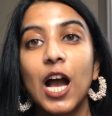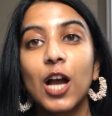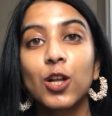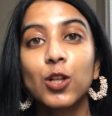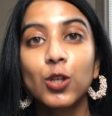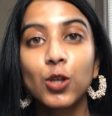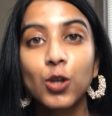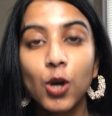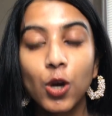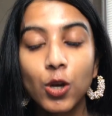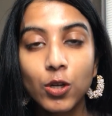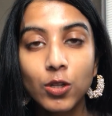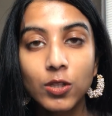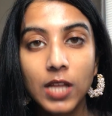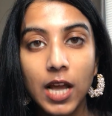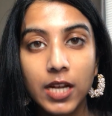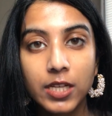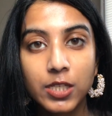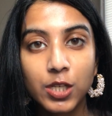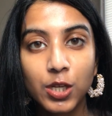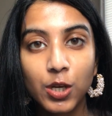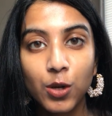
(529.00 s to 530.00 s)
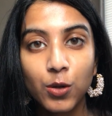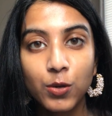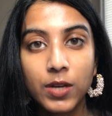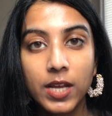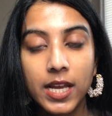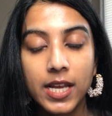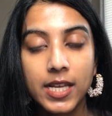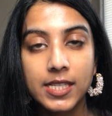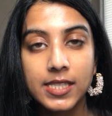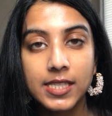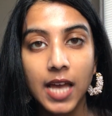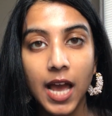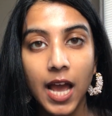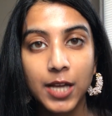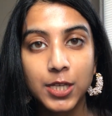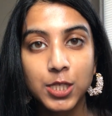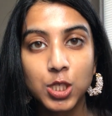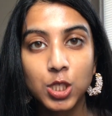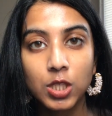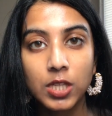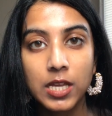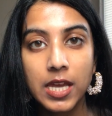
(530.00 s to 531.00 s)
gluconolactone is
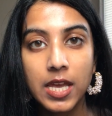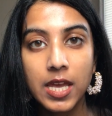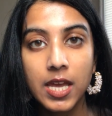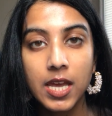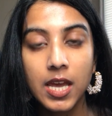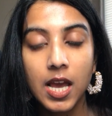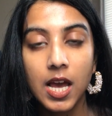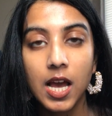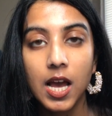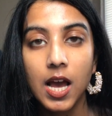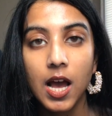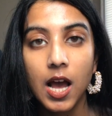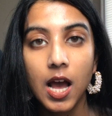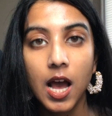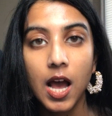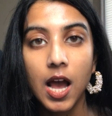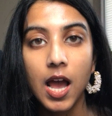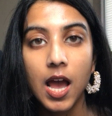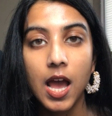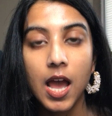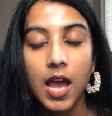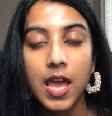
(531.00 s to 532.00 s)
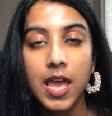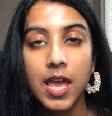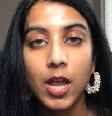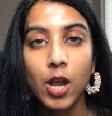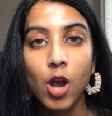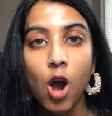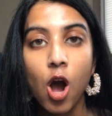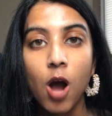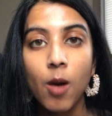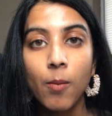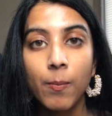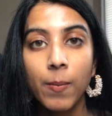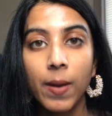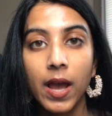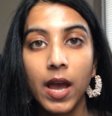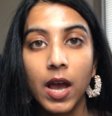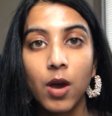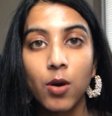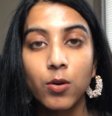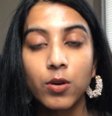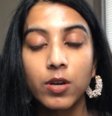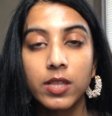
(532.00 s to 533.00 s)
actually a
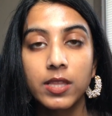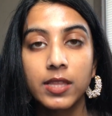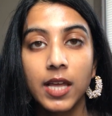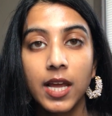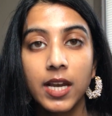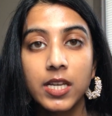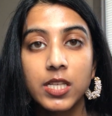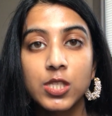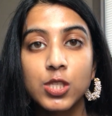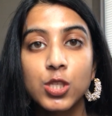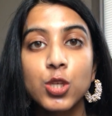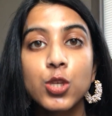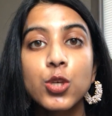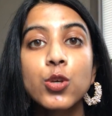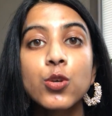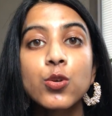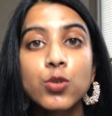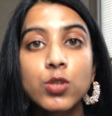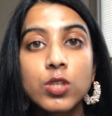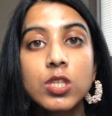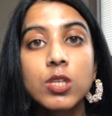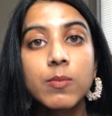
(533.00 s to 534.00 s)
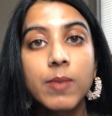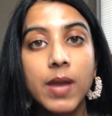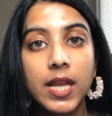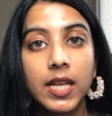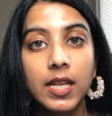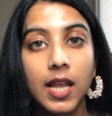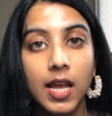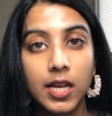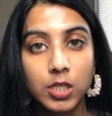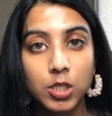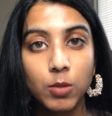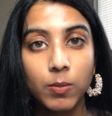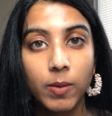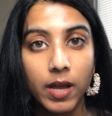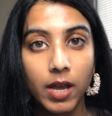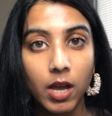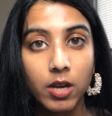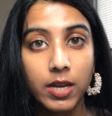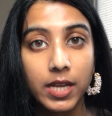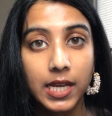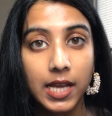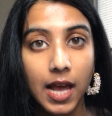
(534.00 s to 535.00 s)
compound that is used to make
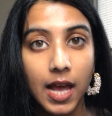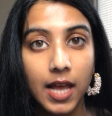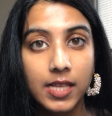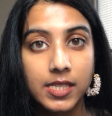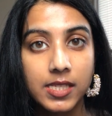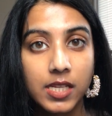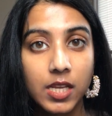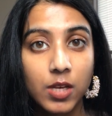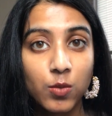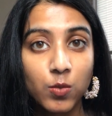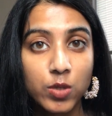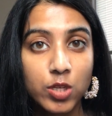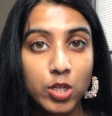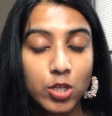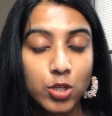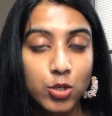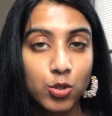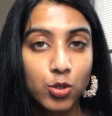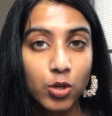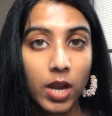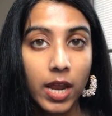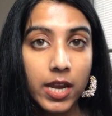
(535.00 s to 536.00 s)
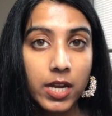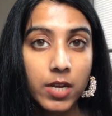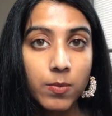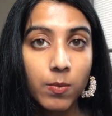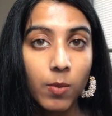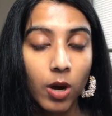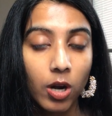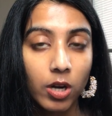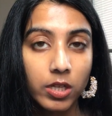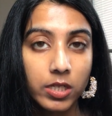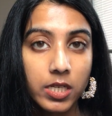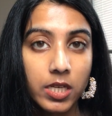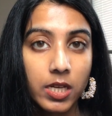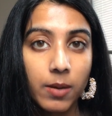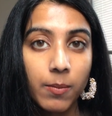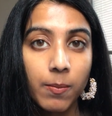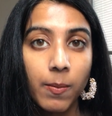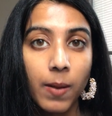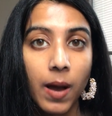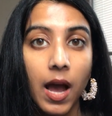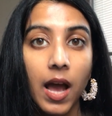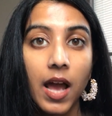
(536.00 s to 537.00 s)
lactobionic acid, which is trademarked
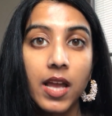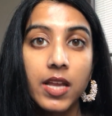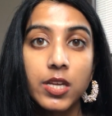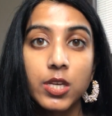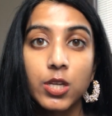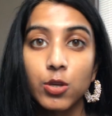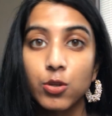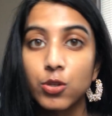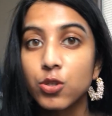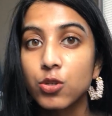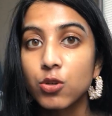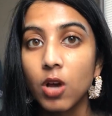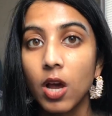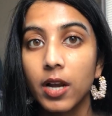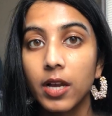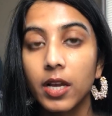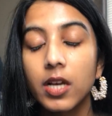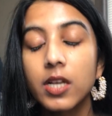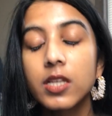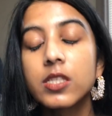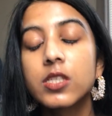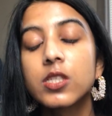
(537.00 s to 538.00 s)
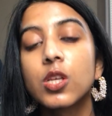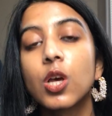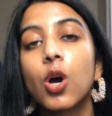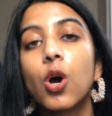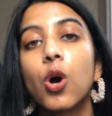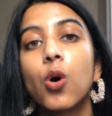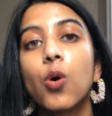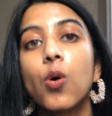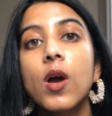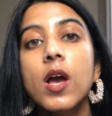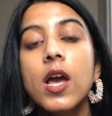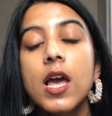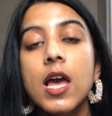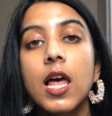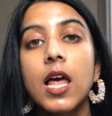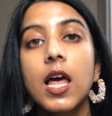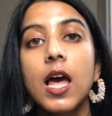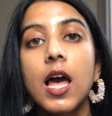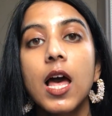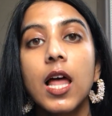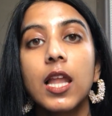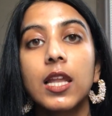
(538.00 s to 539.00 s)
by Neostrata. So
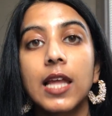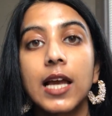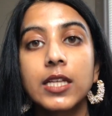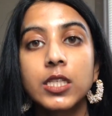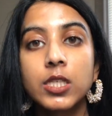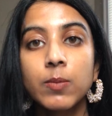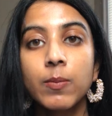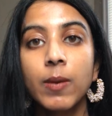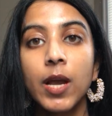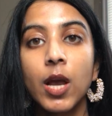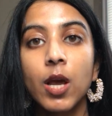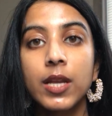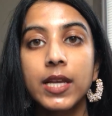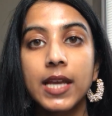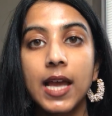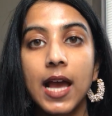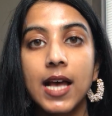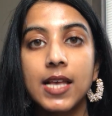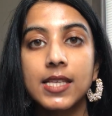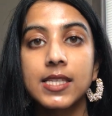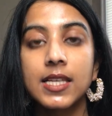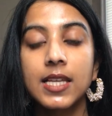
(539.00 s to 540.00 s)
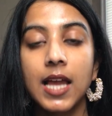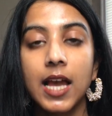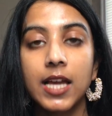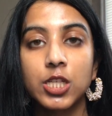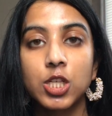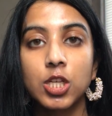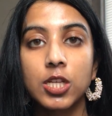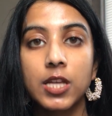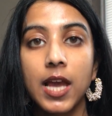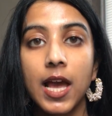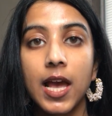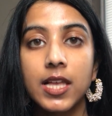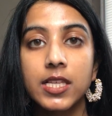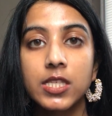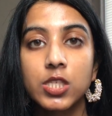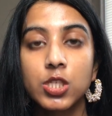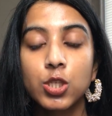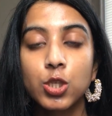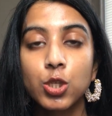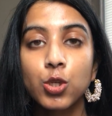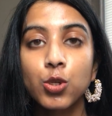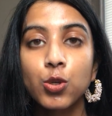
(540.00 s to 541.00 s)
lactobionic acid actually has
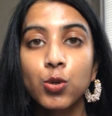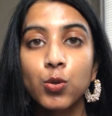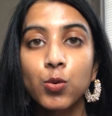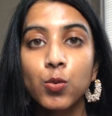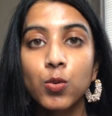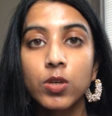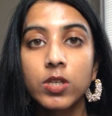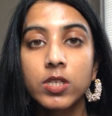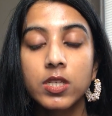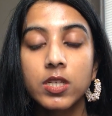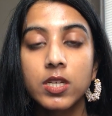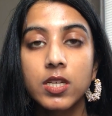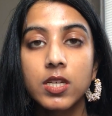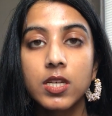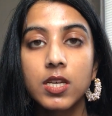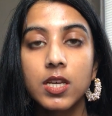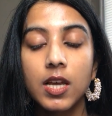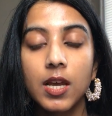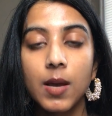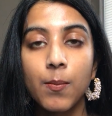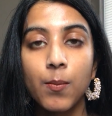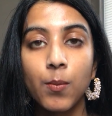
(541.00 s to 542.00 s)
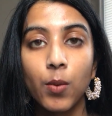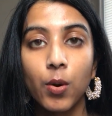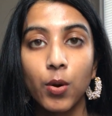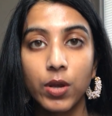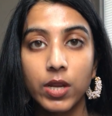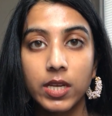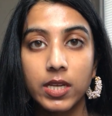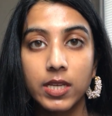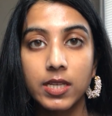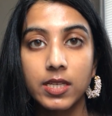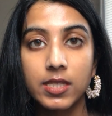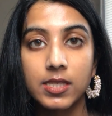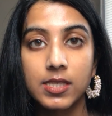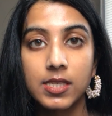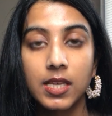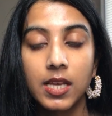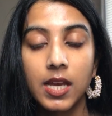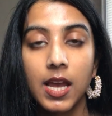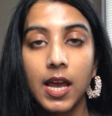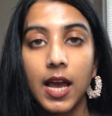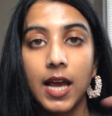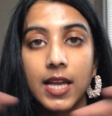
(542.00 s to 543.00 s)
2 moieties
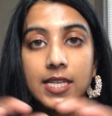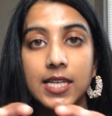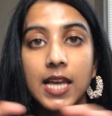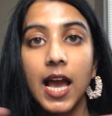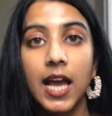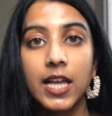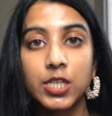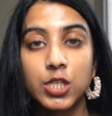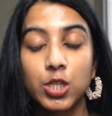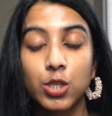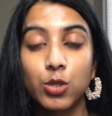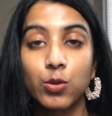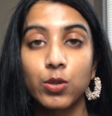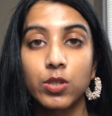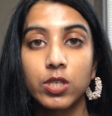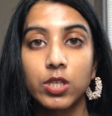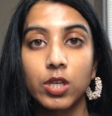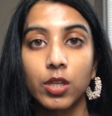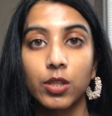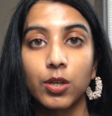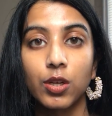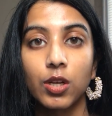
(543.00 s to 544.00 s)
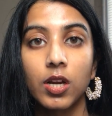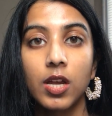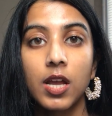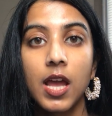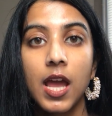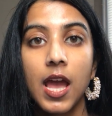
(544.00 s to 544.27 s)
attached to each other,